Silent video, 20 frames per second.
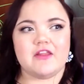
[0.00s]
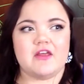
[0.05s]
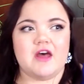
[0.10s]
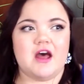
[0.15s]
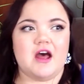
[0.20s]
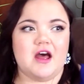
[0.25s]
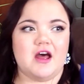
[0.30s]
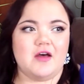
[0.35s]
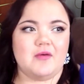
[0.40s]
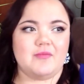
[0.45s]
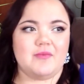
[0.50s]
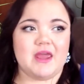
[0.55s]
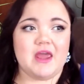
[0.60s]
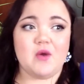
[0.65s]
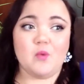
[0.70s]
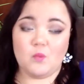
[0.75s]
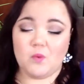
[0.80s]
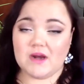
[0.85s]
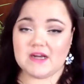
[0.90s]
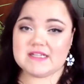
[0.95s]
um,
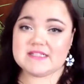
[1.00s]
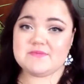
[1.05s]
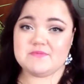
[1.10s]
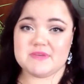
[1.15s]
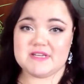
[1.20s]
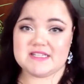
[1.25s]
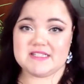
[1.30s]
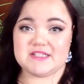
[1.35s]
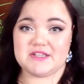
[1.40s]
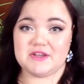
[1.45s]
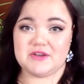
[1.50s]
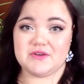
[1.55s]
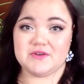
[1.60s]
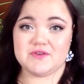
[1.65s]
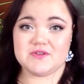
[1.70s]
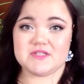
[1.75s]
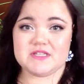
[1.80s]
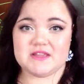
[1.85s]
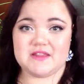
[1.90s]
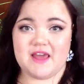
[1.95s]
it was
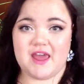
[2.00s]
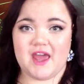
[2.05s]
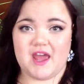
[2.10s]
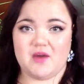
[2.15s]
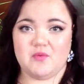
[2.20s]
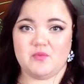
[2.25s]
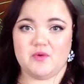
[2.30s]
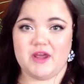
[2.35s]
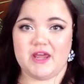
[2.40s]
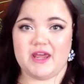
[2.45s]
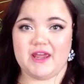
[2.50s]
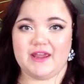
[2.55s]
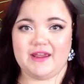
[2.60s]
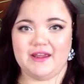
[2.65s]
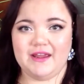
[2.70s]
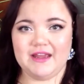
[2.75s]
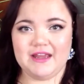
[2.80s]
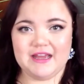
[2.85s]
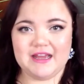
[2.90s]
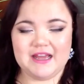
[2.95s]
misused in the amway
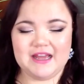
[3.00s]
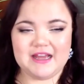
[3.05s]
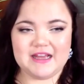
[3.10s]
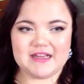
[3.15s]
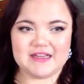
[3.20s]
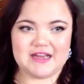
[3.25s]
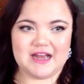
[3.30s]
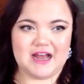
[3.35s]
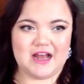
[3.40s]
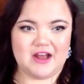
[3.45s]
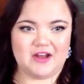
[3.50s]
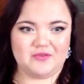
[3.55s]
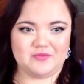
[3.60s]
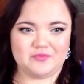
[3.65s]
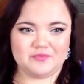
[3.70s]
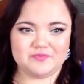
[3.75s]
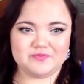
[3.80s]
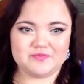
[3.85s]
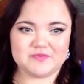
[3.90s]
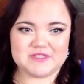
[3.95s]

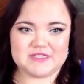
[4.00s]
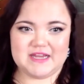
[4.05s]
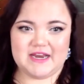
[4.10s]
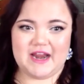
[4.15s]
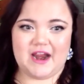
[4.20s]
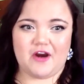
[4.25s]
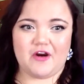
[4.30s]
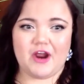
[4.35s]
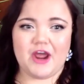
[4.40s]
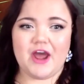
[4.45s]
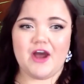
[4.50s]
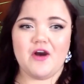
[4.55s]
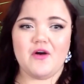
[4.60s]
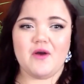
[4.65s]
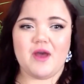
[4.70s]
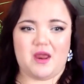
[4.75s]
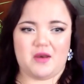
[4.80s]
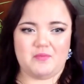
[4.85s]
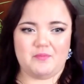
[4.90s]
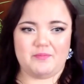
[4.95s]
um,
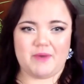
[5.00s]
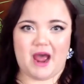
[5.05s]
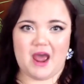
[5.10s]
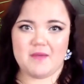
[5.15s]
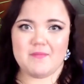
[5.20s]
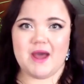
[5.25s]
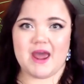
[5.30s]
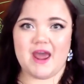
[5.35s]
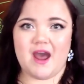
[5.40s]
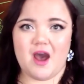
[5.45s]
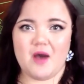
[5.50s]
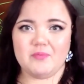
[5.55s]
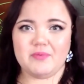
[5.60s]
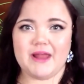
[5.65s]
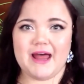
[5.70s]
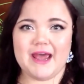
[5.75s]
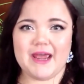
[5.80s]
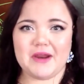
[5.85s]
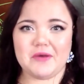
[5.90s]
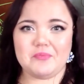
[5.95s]
scenario and by my
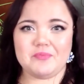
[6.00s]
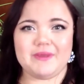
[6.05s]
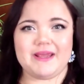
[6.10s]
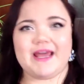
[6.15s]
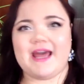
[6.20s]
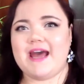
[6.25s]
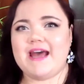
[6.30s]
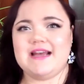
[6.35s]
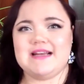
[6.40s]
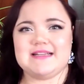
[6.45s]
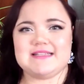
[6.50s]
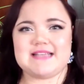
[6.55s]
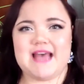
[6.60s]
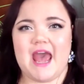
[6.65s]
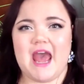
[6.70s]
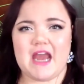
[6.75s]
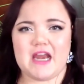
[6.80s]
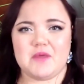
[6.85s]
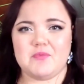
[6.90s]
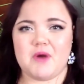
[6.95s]
upline because
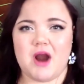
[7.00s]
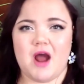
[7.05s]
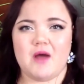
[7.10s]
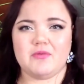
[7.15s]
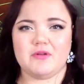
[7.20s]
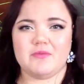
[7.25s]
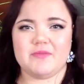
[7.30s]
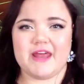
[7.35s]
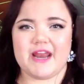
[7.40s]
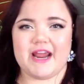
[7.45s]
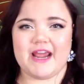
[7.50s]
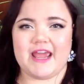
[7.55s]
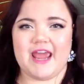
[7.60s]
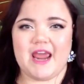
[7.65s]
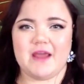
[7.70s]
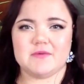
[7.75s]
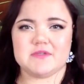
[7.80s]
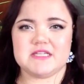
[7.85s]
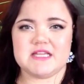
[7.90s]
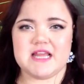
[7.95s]
any problem that I
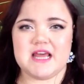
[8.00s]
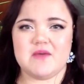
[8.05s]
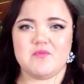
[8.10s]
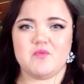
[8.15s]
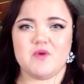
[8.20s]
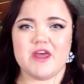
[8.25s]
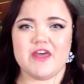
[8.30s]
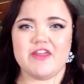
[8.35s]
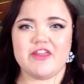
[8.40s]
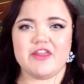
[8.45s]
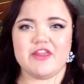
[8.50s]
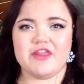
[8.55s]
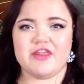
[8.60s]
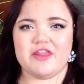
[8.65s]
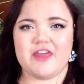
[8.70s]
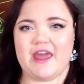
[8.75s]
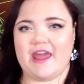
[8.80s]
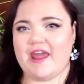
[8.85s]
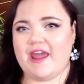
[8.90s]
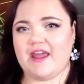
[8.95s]
came to them
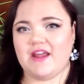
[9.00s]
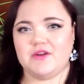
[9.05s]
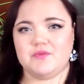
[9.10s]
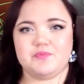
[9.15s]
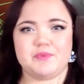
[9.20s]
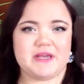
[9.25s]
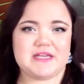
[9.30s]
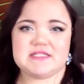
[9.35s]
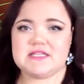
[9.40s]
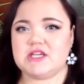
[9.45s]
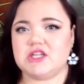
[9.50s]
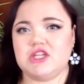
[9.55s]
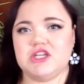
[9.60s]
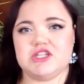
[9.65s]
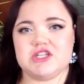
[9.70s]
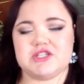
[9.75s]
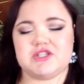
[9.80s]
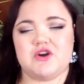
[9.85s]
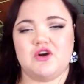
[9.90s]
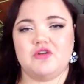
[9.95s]
with, they basically
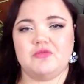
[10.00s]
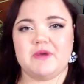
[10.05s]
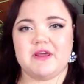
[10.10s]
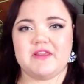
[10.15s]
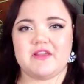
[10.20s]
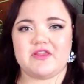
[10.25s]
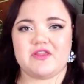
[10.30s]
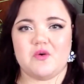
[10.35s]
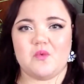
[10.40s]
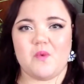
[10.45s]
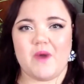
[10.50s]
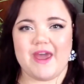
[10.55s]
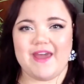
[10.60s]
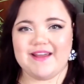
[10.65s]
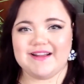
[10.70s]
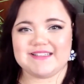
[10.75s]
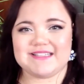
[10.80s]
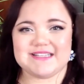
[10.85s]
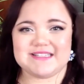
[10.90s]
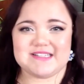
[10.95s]
just told me that the
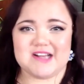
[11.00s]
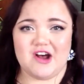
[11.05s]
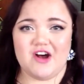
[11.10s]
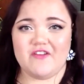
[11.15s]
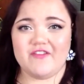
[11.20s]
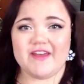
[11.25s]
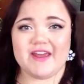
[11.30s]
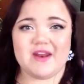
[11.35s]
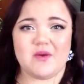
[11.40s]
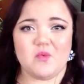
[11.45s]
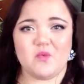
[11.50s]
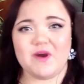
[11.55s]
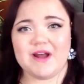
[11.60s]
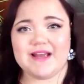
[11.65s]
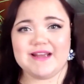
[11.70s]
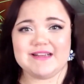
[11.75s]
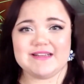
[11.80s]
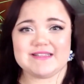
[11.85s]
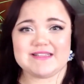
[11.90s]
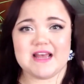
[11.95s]
way to solve it
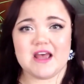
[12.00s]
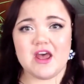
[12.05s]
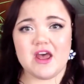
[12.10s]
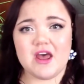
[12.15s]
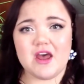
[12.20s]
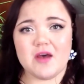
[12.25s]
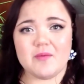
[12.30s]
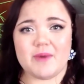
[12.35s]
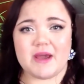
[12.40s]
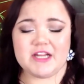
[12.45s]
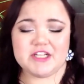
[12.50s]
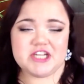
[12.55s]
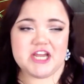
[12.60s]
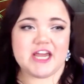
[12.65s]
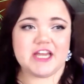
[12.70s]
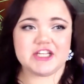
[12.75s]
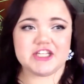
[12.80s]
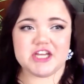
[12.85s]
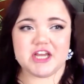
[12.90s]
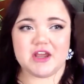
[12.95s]
was by
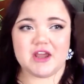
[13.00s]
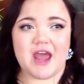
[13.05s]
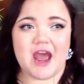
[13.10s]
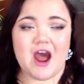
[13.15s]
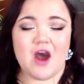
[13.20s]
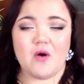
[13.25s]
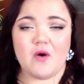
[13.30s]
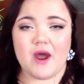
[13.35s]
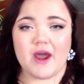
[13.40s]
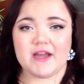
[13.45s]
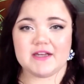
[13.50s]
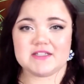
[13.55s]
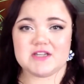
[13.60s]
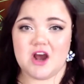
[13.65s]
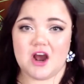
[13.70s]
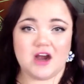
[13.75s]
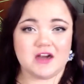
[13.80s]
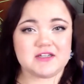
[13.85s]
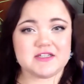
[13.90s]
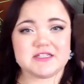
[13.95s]
changing how I
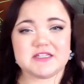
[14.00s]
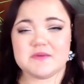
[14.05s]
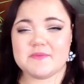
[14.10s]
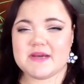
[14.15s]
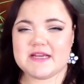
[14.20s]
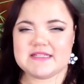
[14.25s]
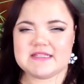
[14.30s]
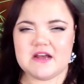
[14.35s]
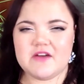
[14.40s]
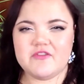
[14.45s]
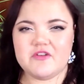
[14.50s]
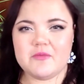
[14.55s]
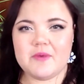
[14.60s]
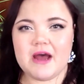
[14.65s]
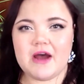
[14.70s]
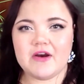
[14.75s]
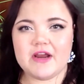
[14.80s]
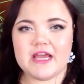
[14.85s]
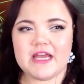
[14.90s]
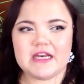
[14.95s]
talked to myself
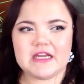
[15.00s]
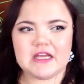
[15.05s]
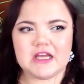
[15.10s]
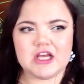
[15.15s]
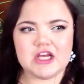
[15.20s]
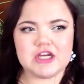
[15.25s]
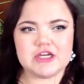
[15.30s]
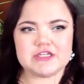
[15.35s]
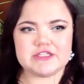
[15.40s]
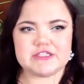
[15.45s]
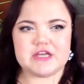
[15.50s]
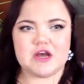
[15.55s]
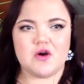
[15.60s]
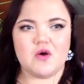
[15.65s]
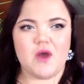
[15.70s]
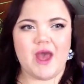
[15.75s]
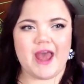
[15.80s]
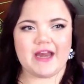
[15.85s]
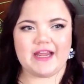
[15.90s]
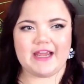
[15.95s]
about it.
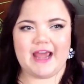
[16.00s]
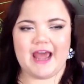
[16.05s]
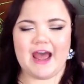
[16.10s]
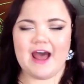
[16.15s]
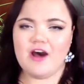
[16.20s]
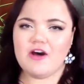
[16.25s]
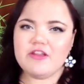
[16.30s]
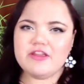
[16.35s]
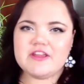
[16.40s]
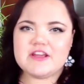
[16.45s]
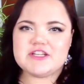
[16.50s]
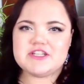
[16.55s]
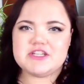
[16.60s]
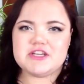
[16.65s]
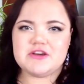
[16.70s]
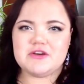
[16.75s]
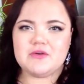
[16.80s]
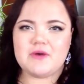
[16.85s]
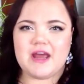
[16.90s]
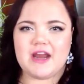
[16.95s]
So, any health
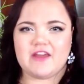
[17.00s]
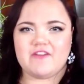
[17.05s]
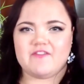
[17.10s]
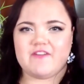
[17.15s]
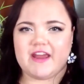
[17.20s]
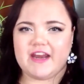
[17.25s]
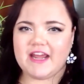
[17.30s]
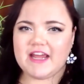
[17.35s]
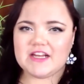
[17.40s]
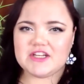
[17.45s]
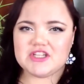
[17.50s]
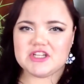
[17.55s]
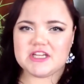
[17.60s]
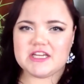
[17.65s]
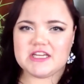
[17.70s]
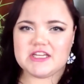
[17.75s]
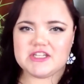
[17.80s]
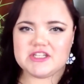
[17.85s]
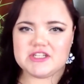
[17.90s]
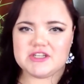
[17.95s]
issue, any financial
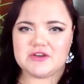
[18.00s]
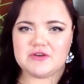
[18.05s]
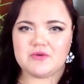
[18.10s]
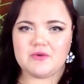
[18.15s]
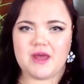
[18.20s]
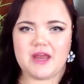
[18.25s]
issue,